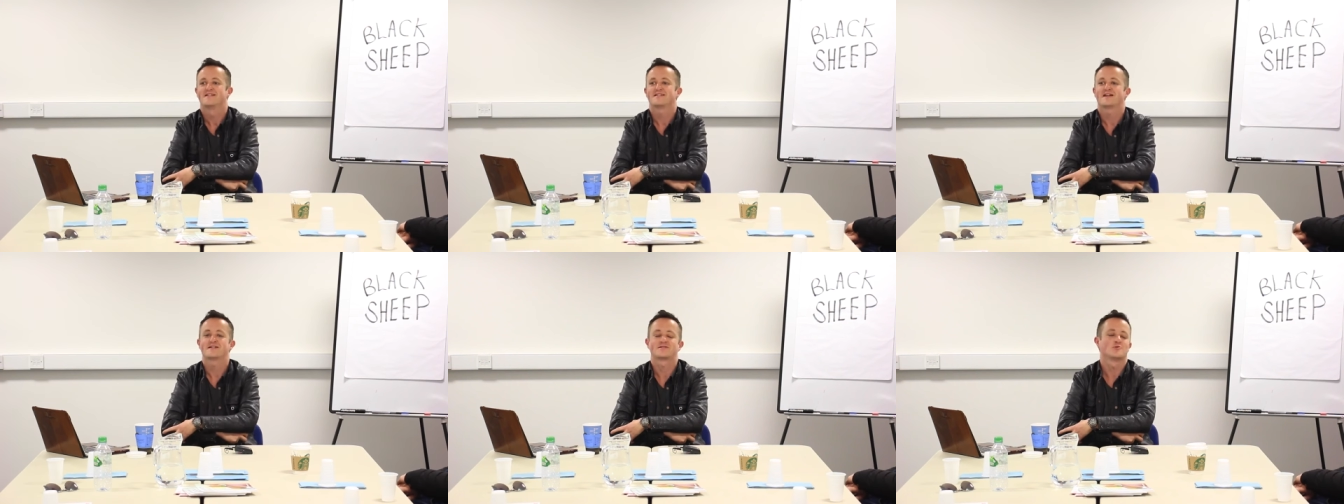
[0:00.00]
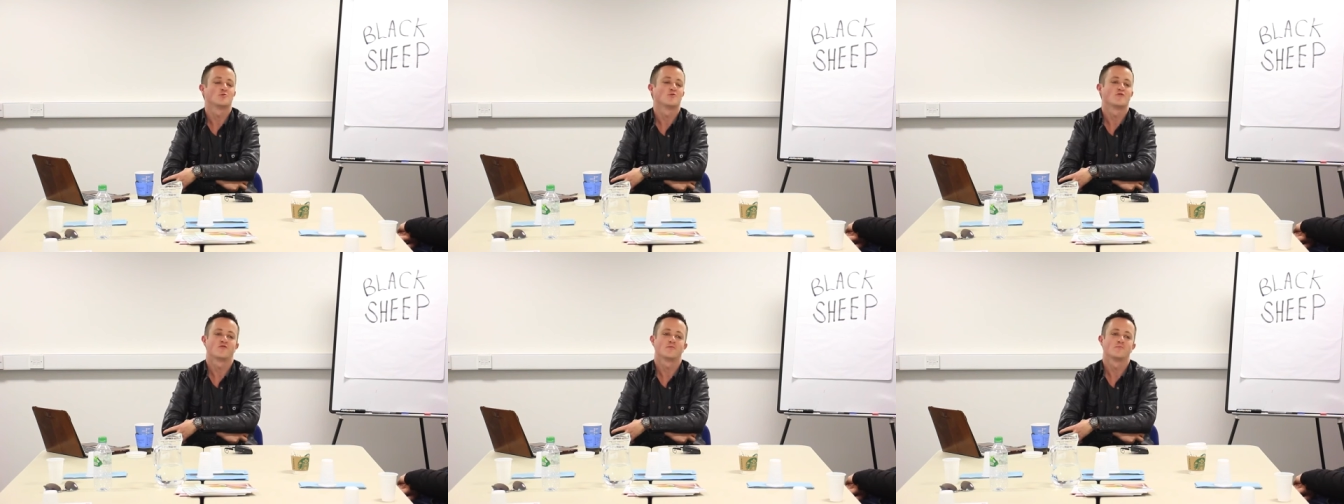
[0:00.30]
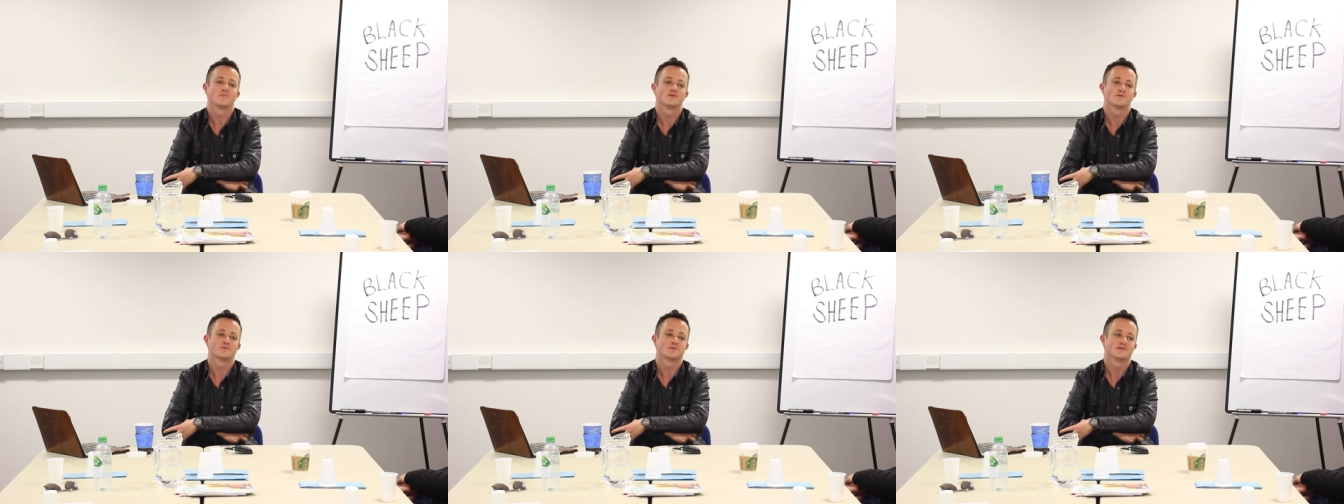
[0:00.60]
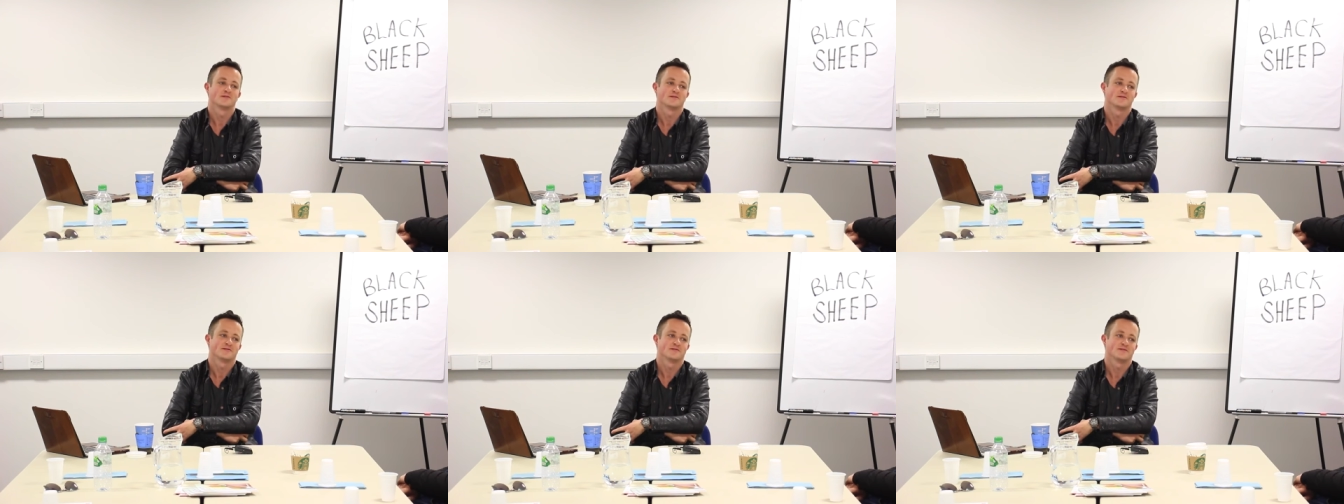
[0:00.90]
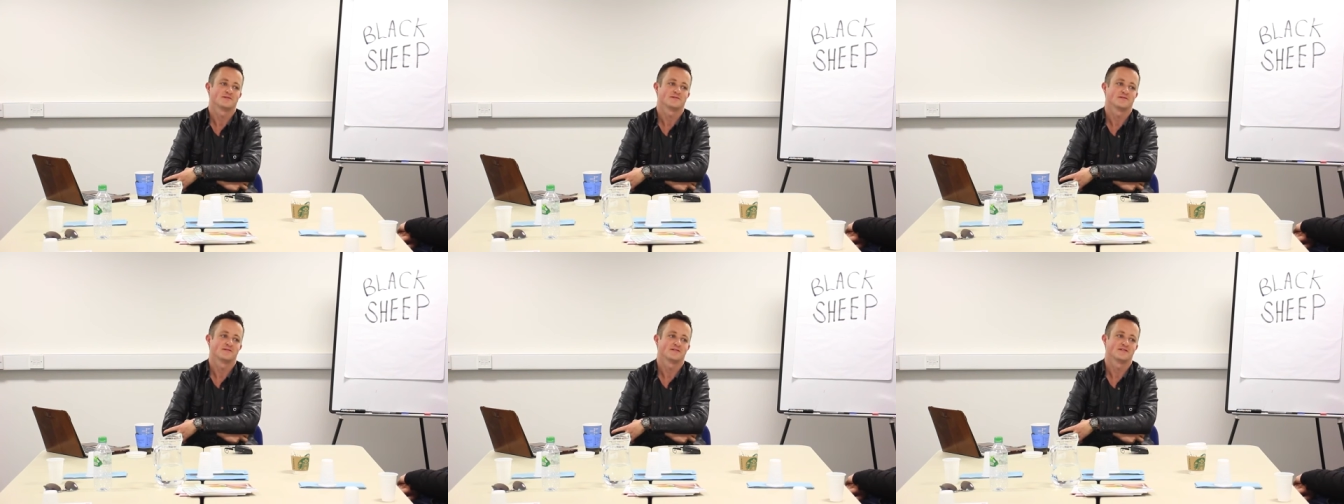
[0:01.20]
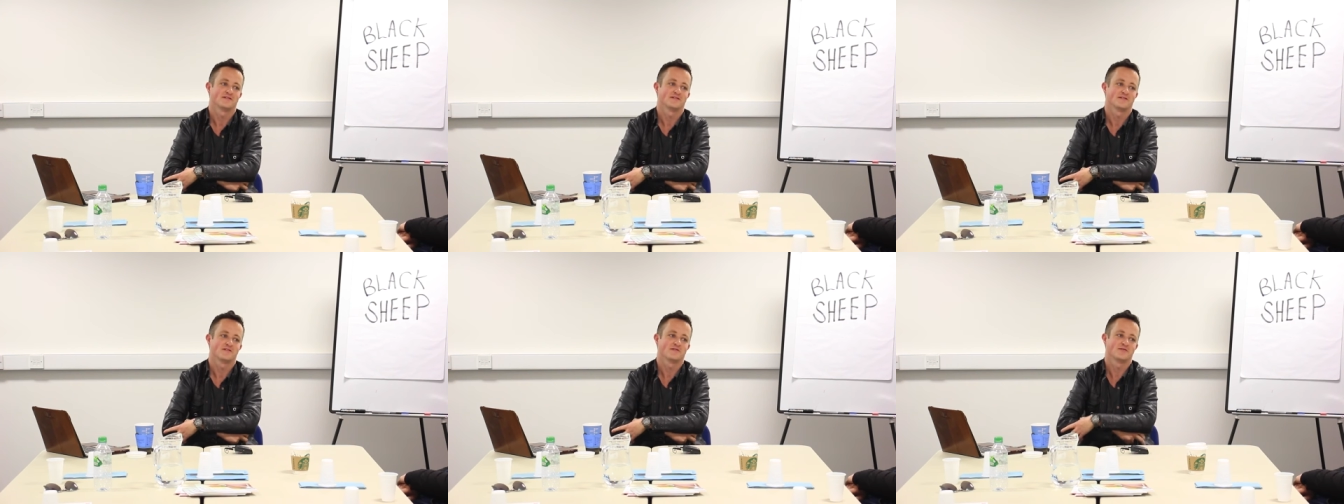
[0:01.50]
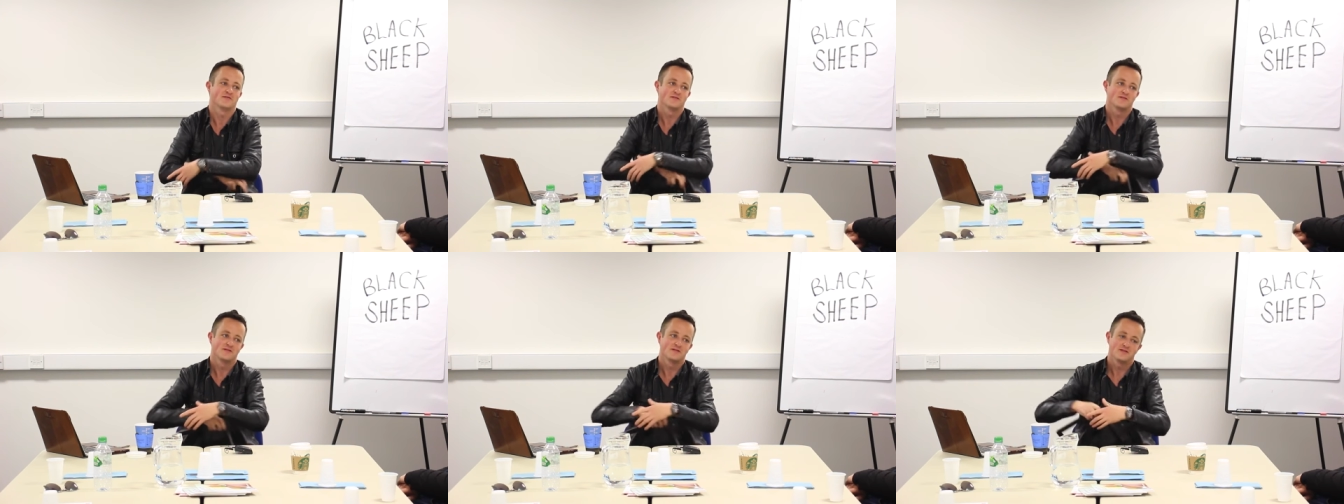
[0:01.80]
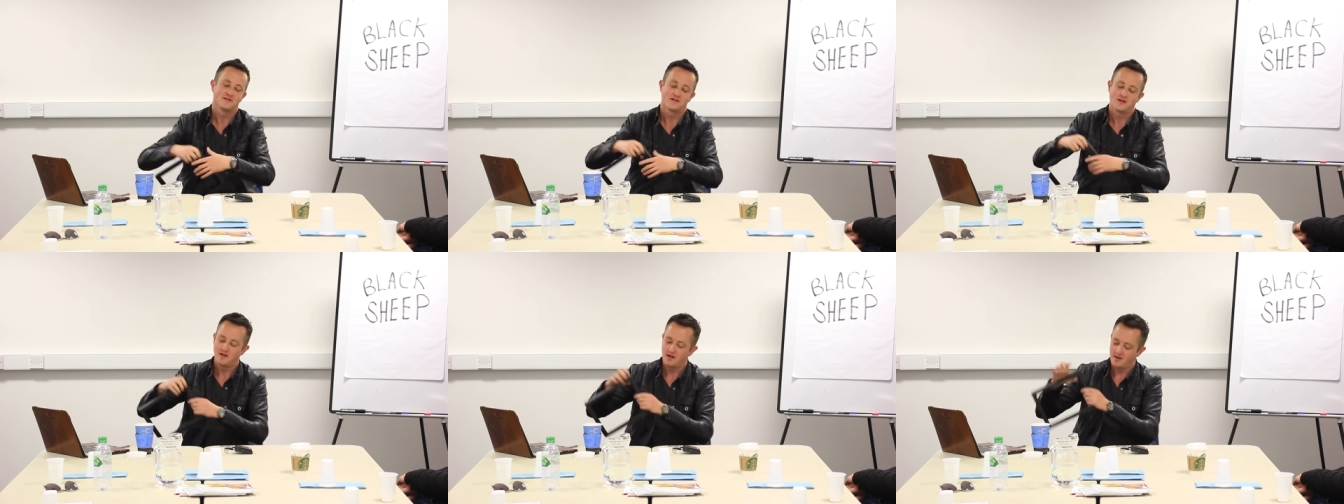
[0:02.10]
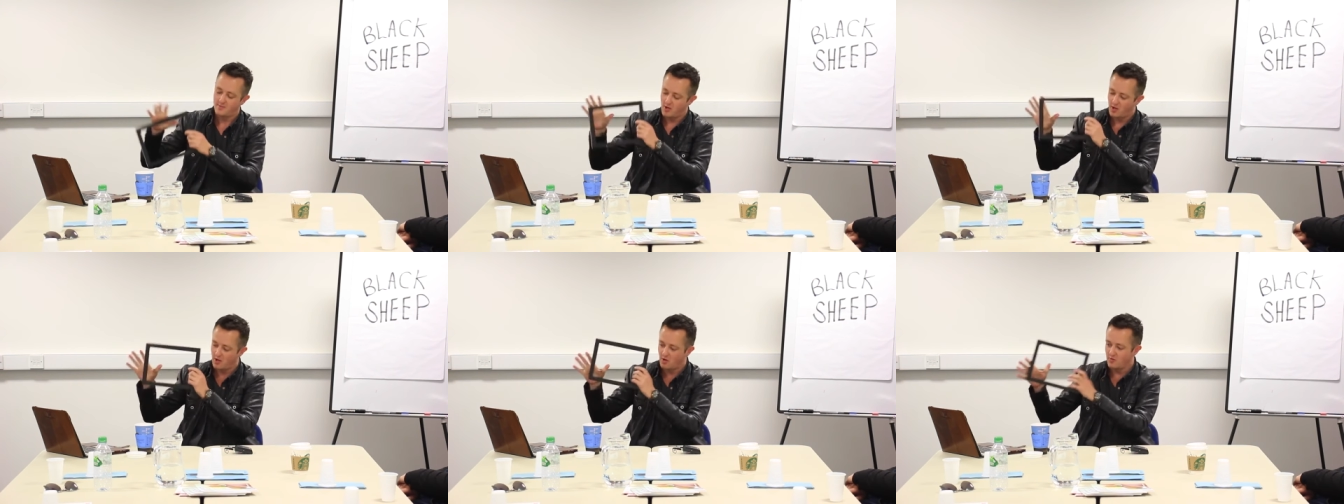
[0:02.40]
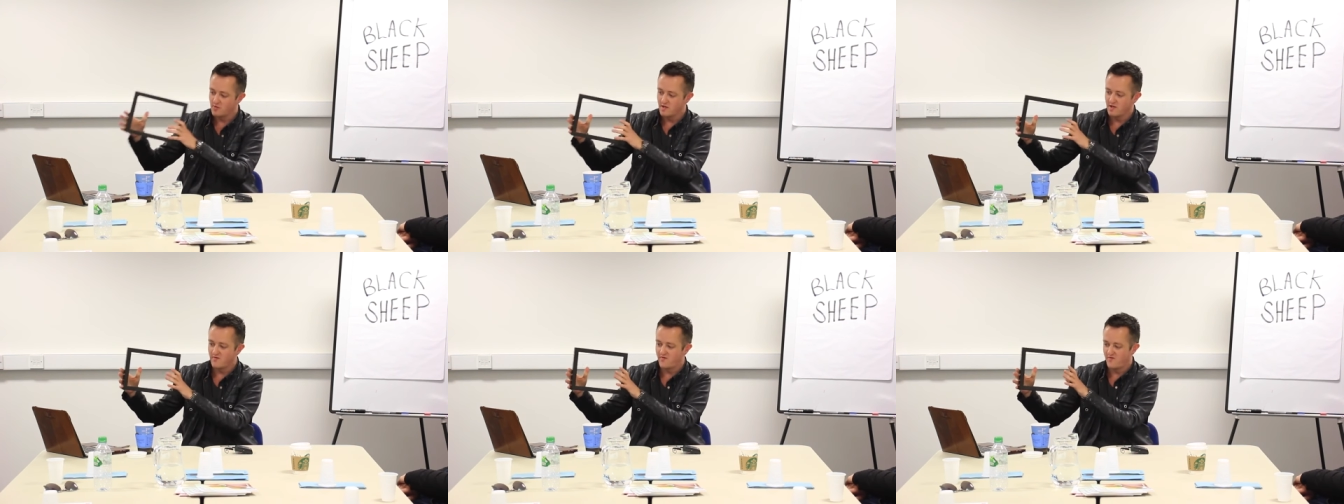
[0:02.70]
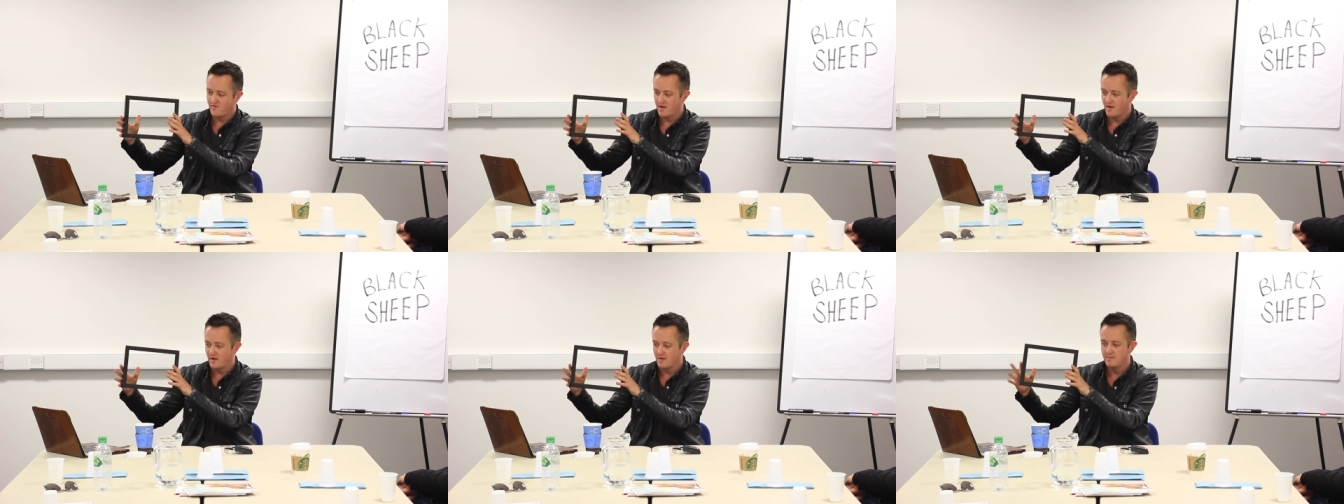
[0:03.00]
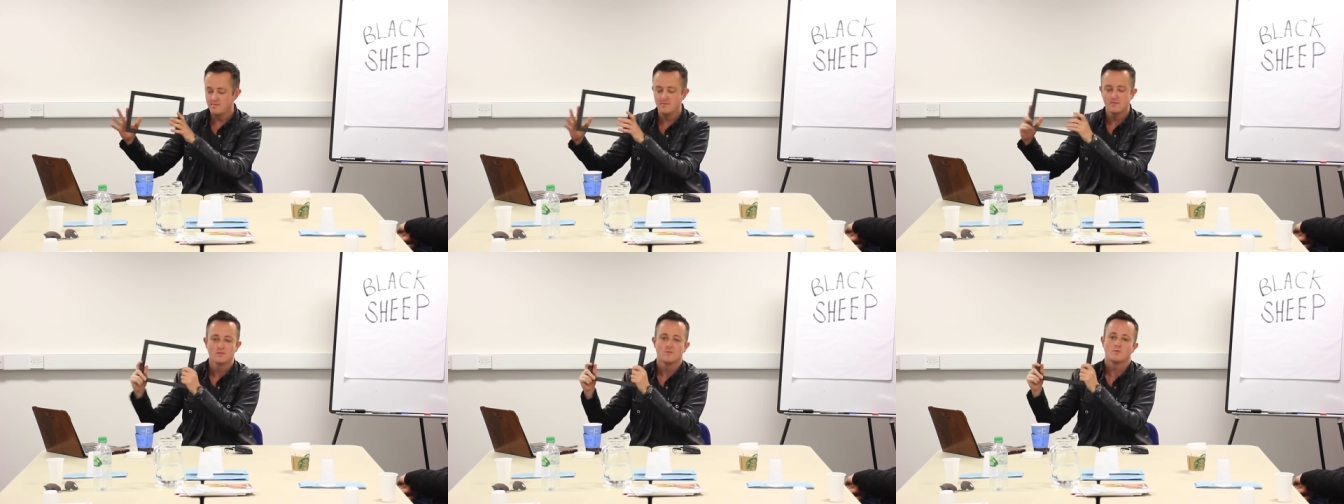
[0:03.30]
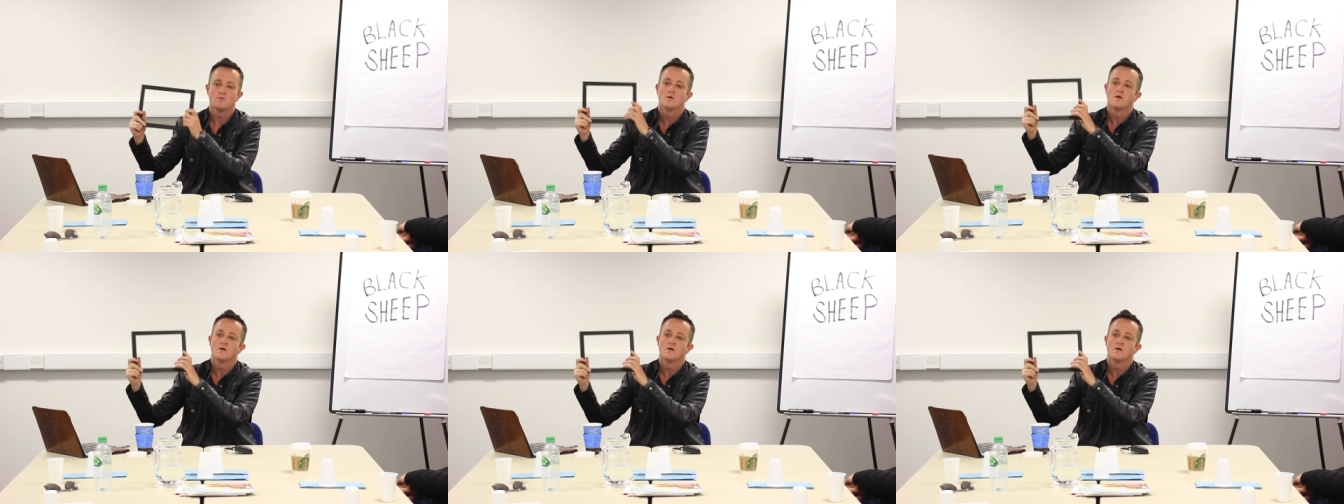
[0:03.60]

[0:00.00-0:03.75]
That's all from mystery. Right, so I'm holding the frame.